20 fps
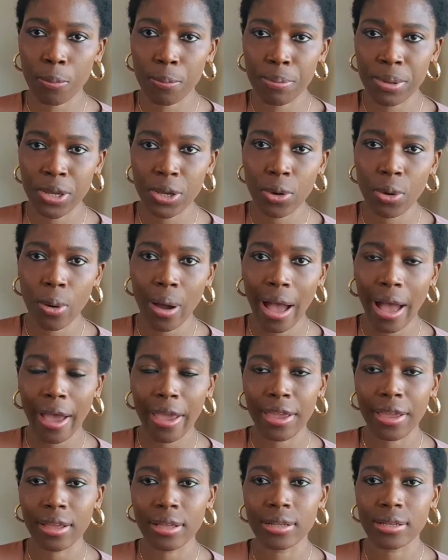
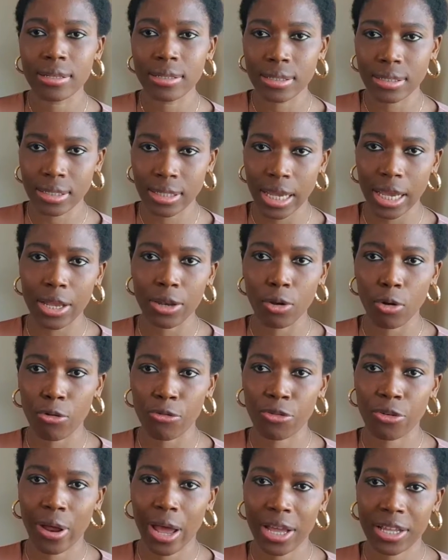POI, then
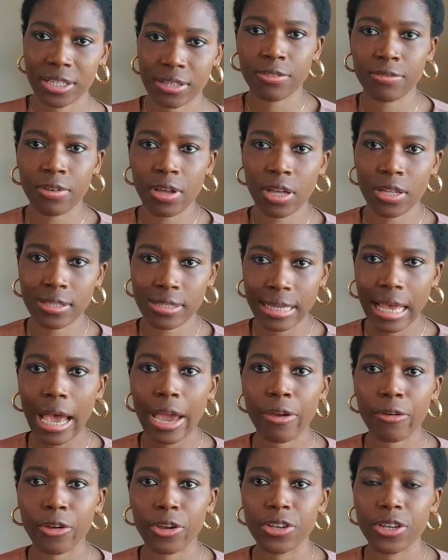overactive
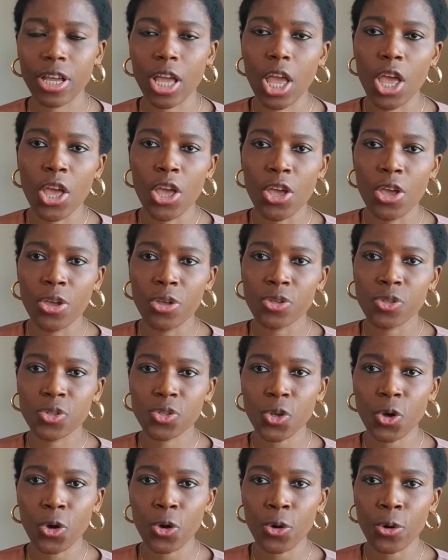thyroid.
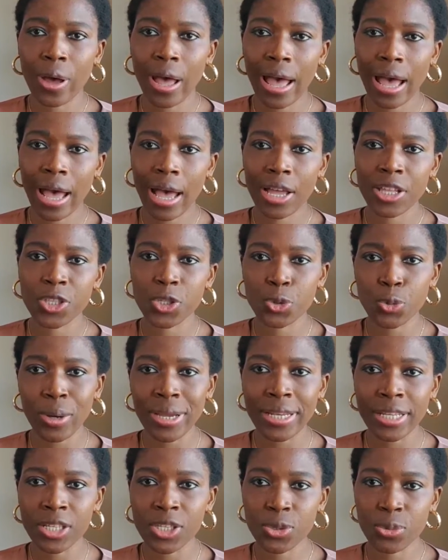So at
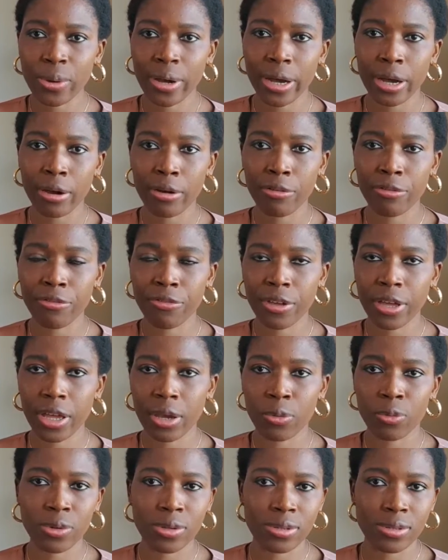2012,
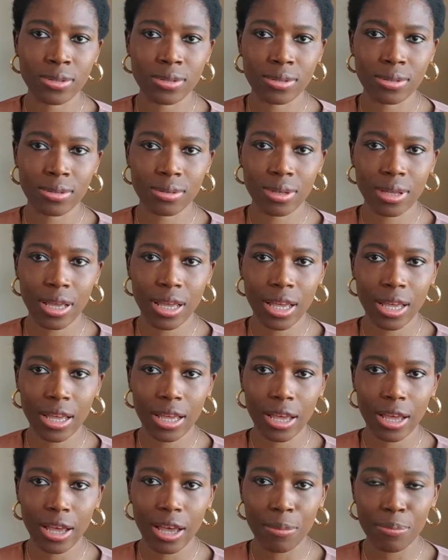it was
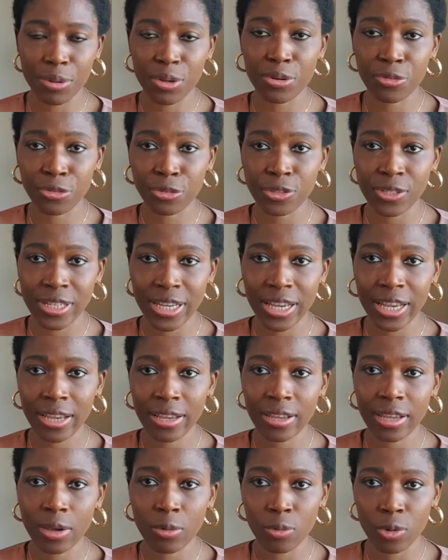a beautiful
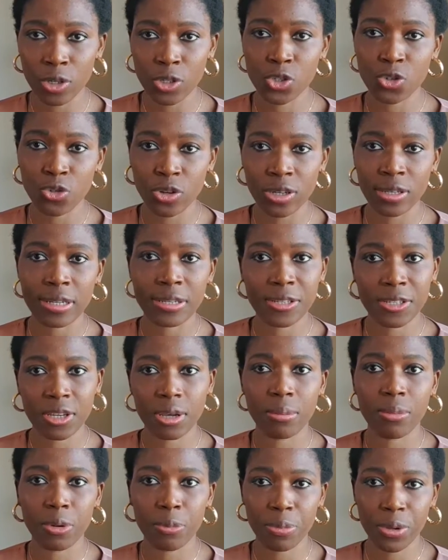day. It was during the
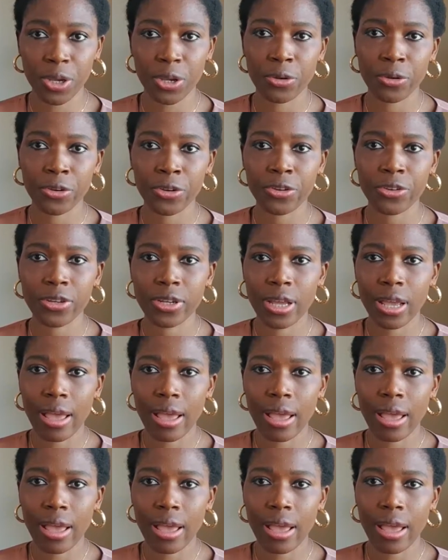summer period,